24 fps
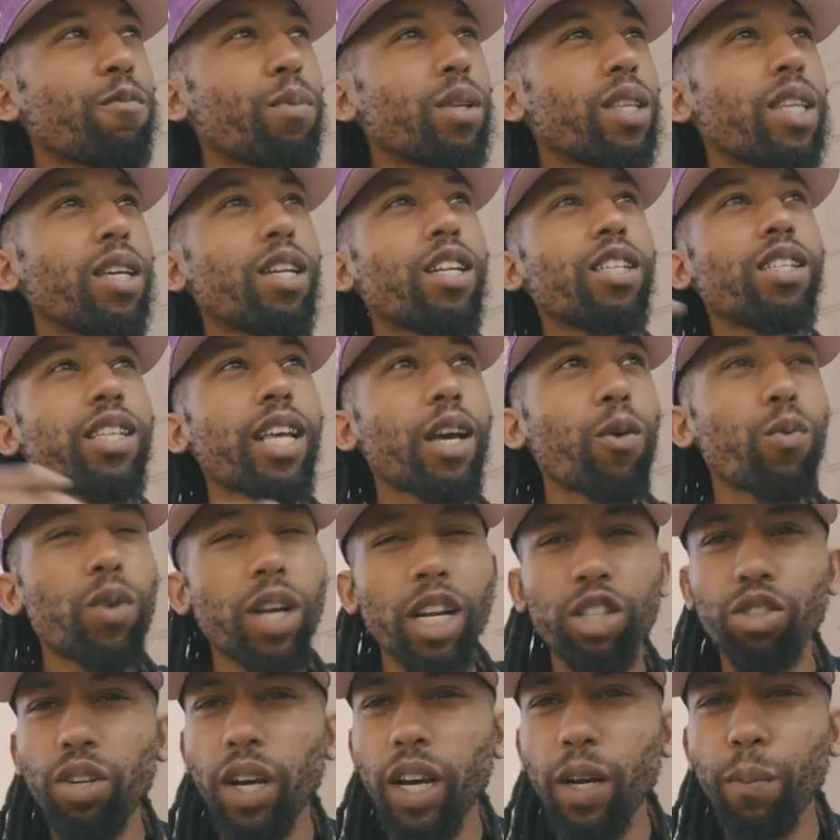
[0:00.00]
but then it's like when
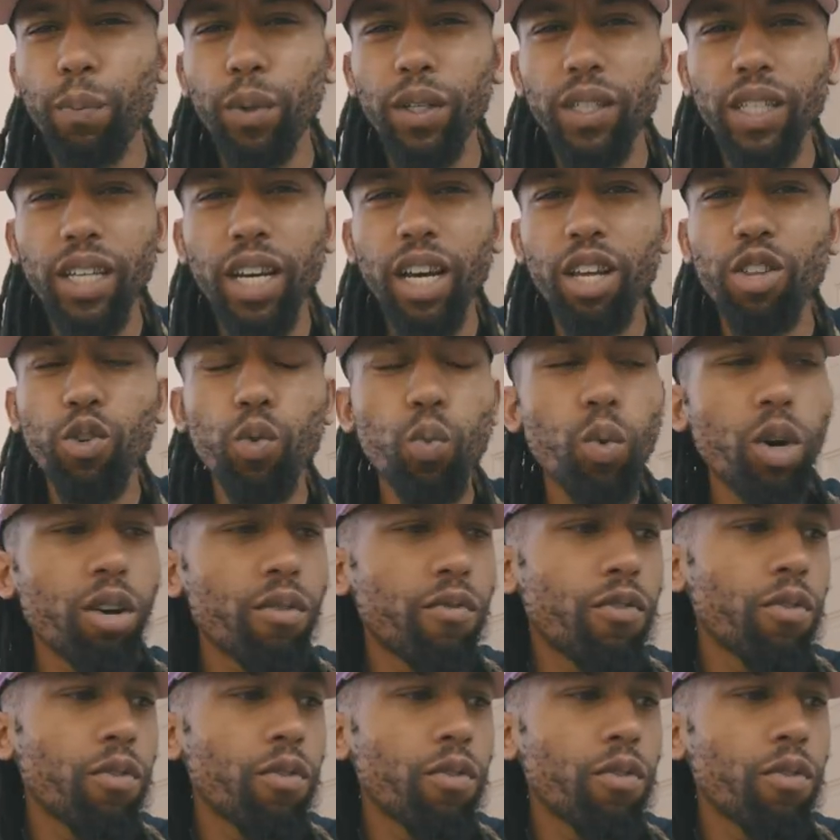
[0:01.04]
I try to put together one